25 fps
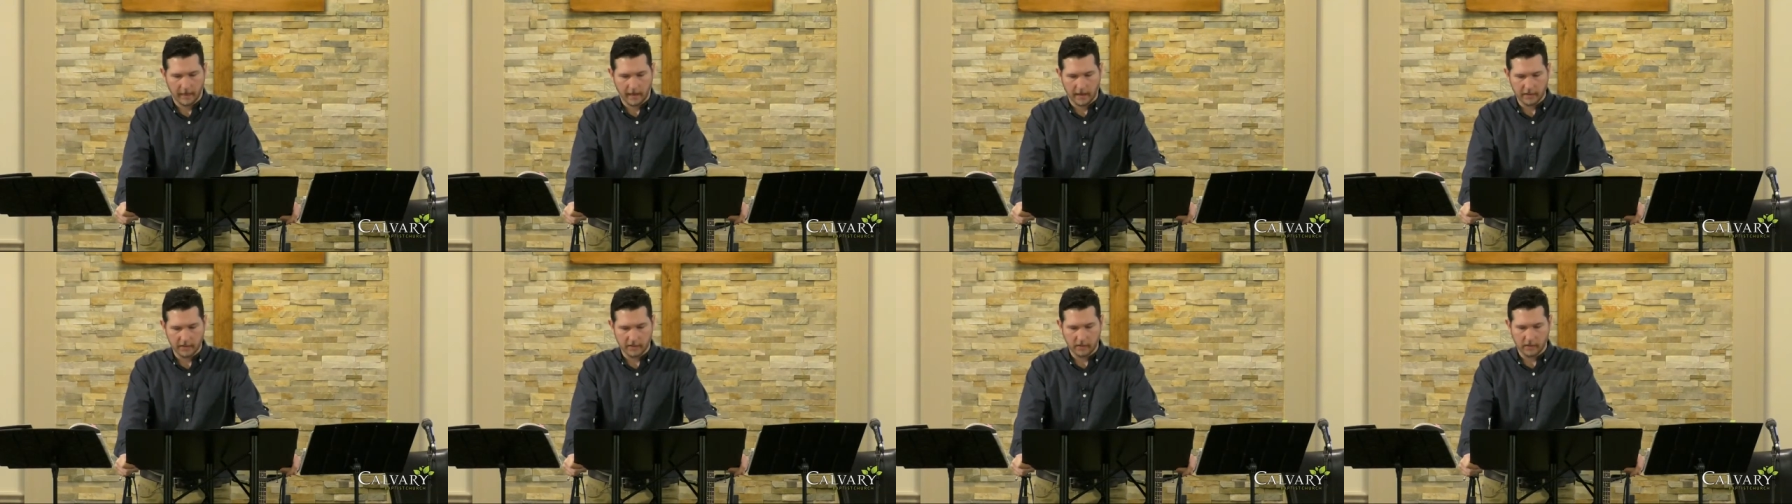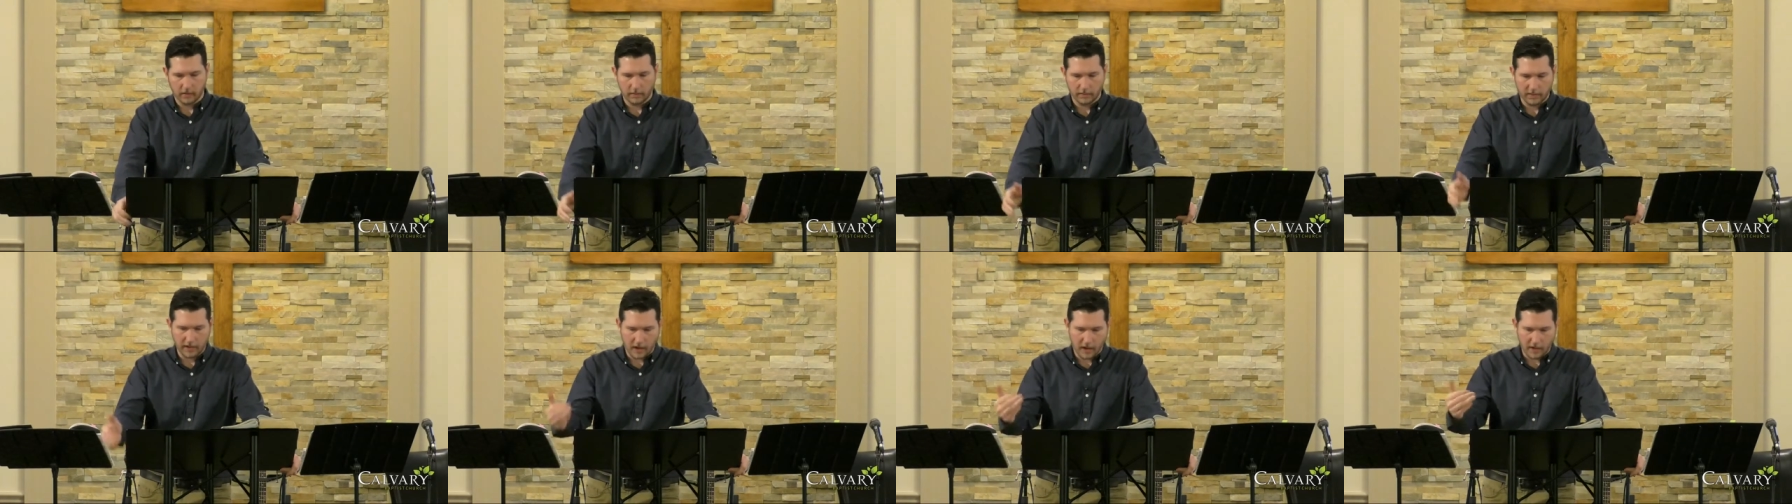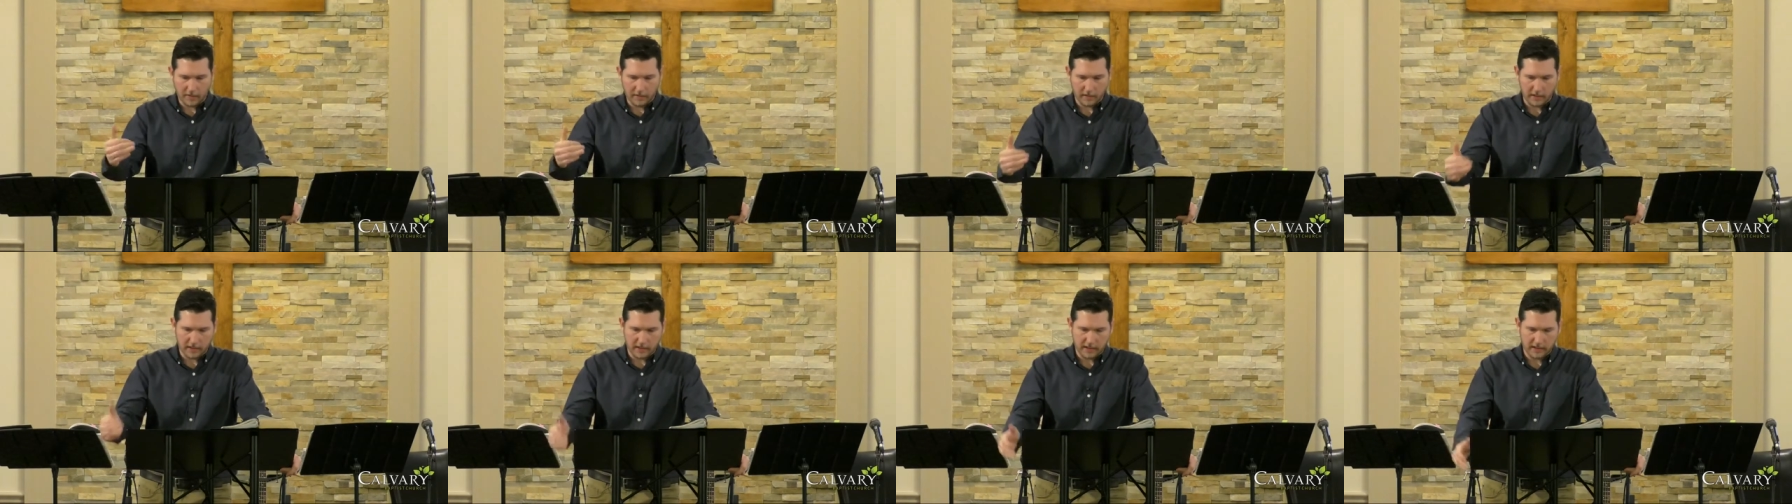And so the
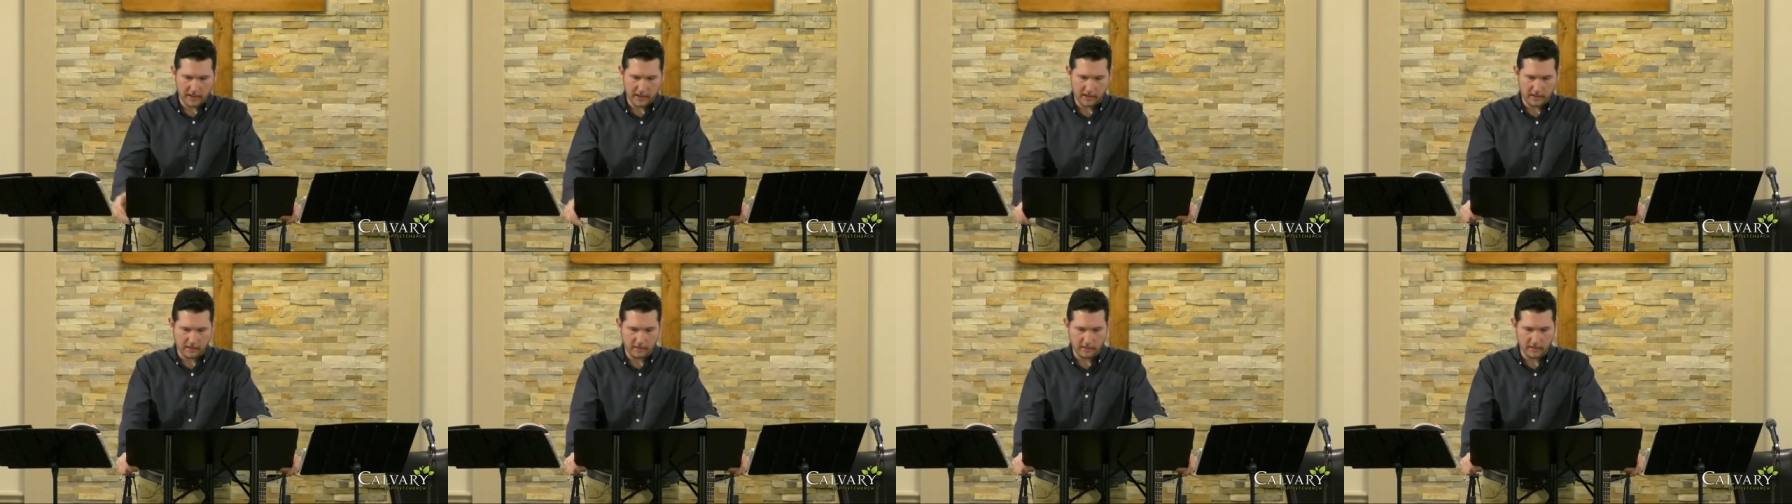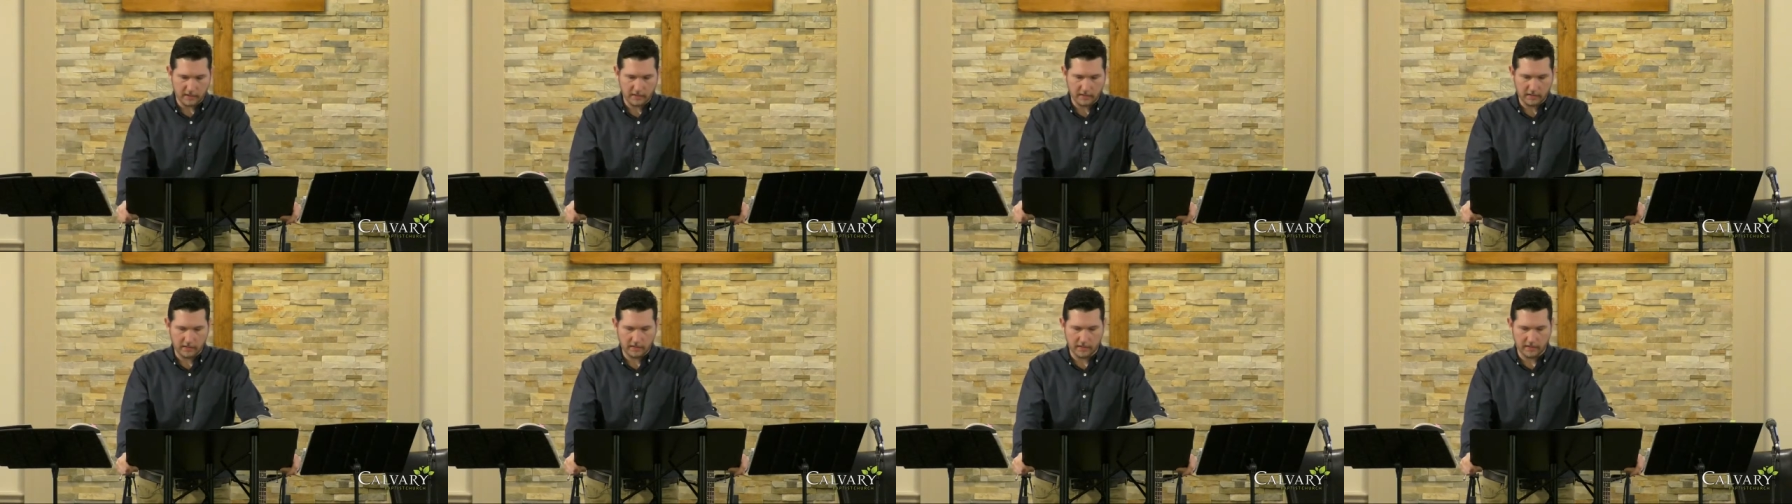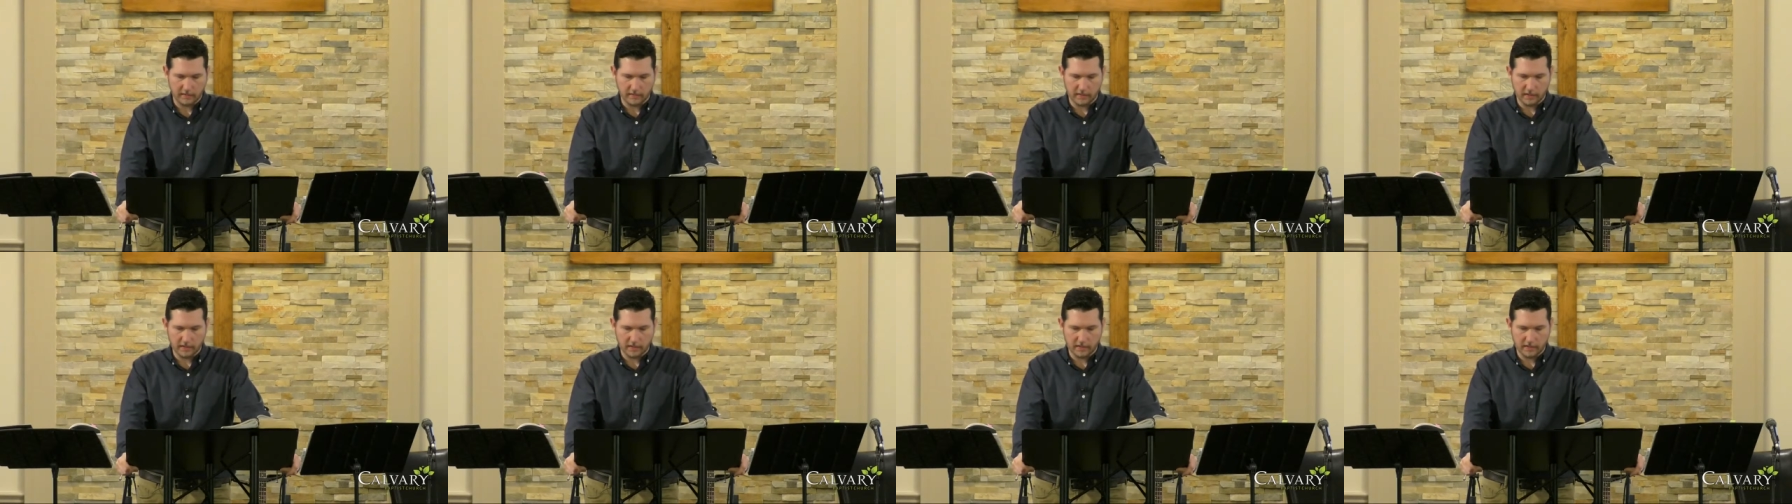author continues
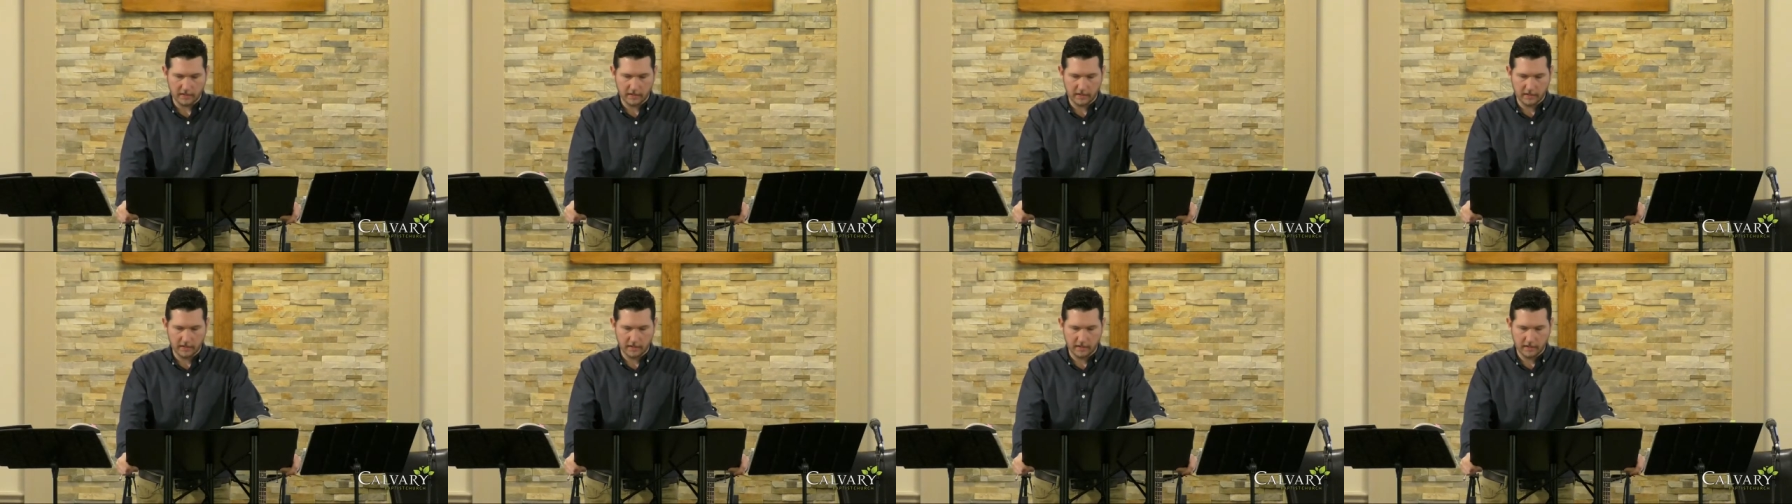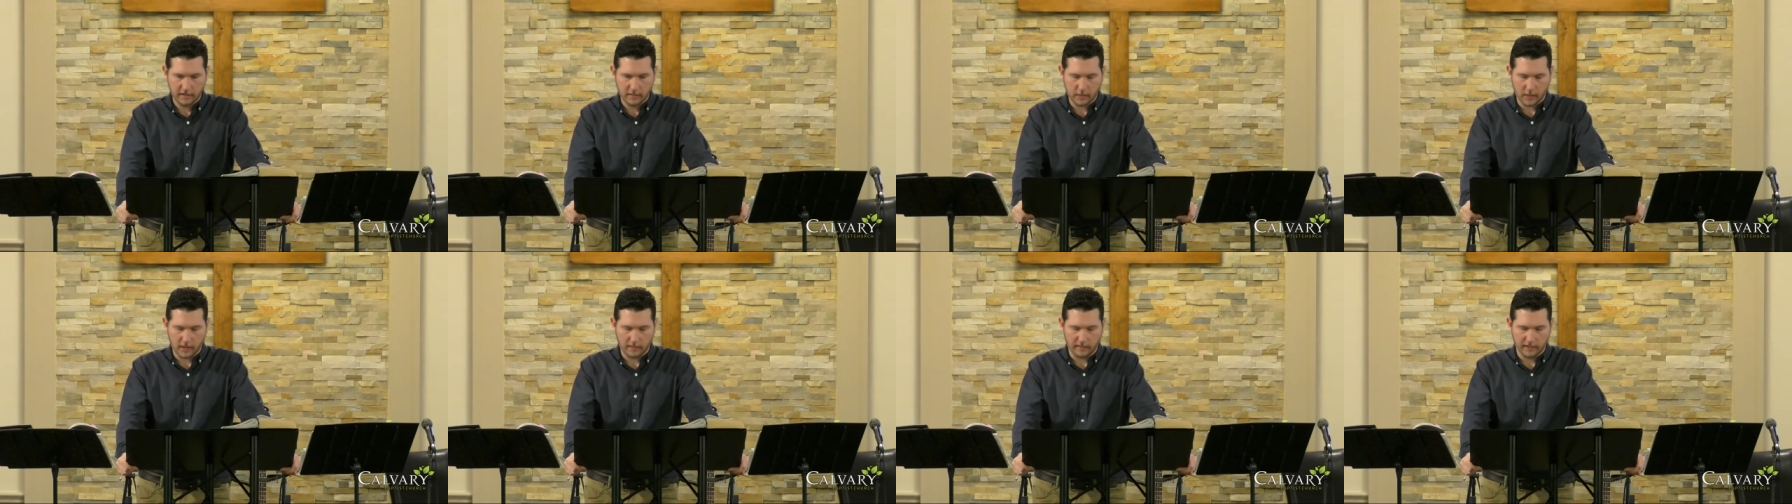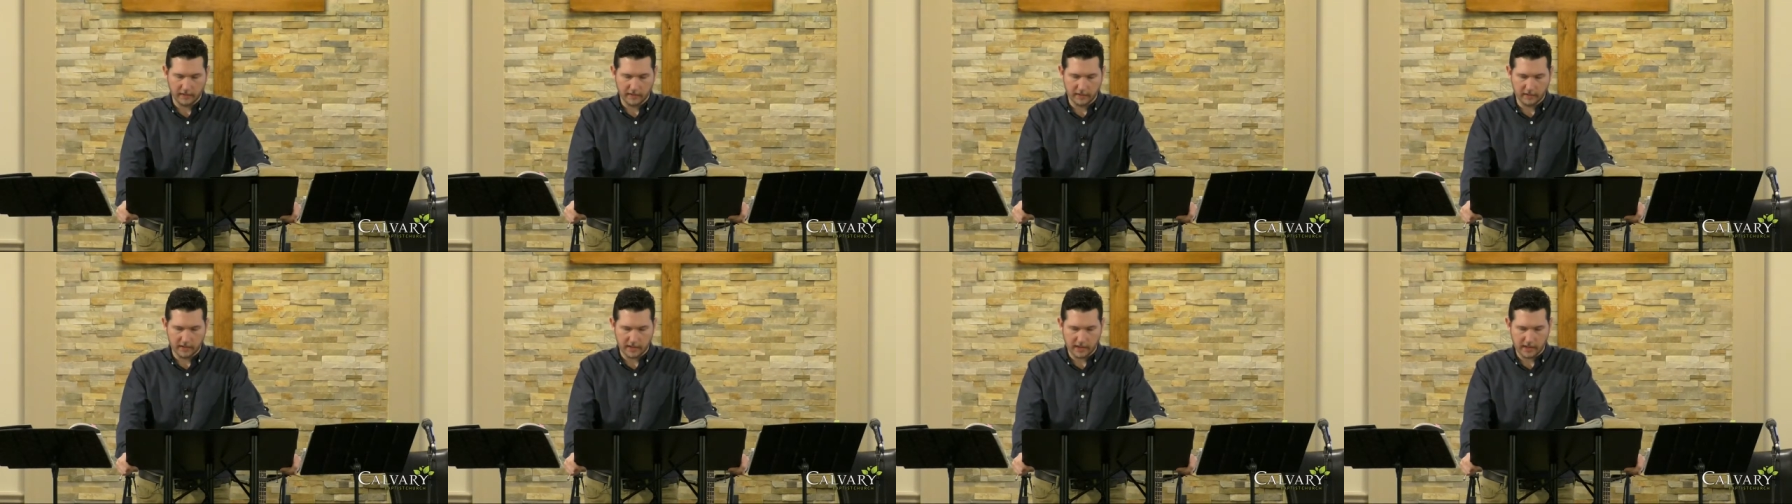in verse 12
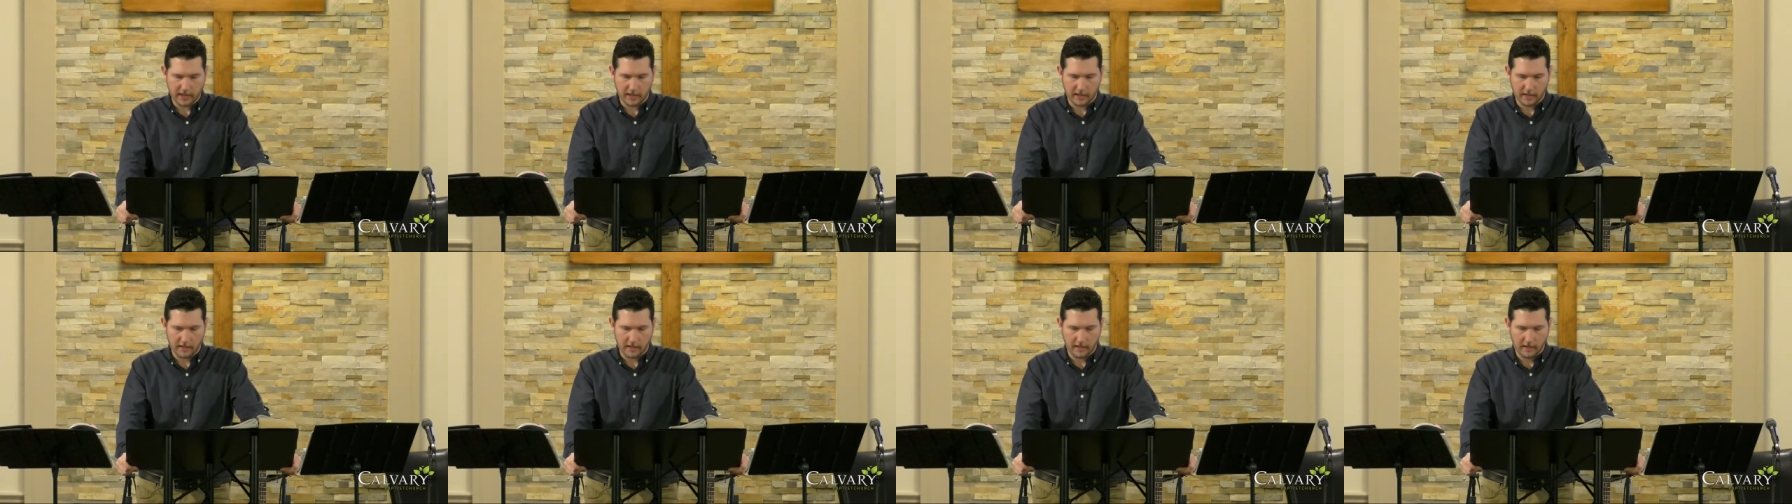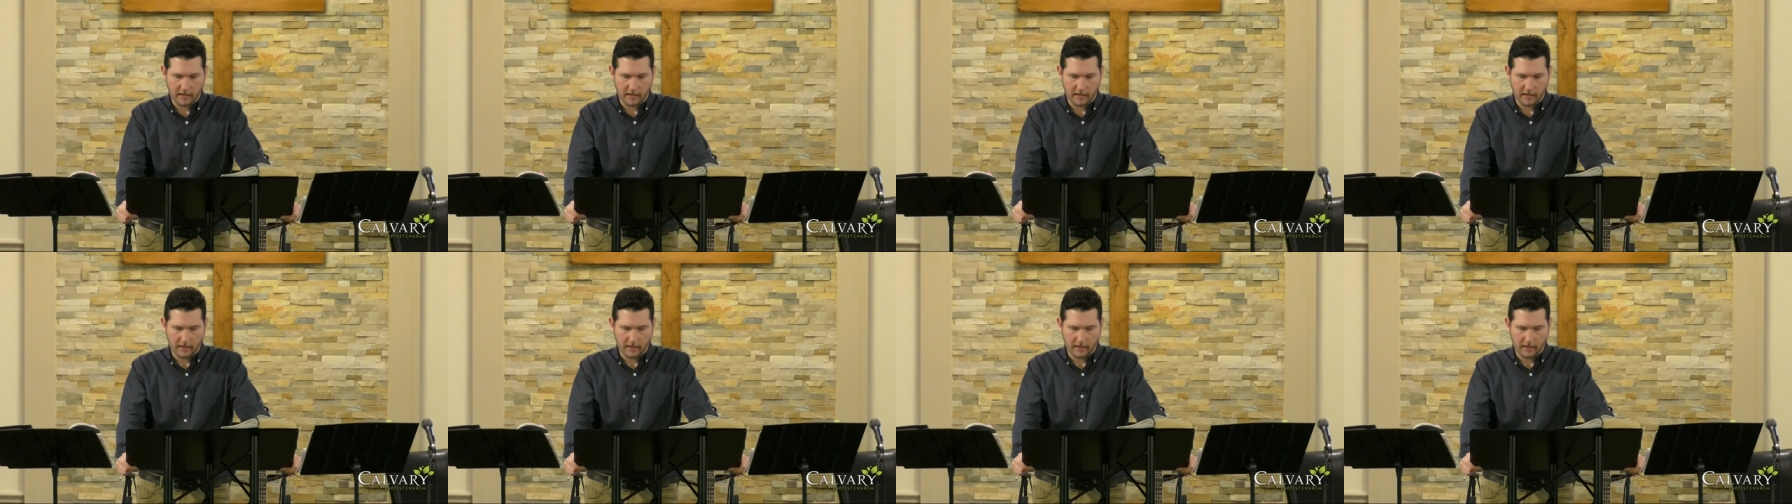and 13.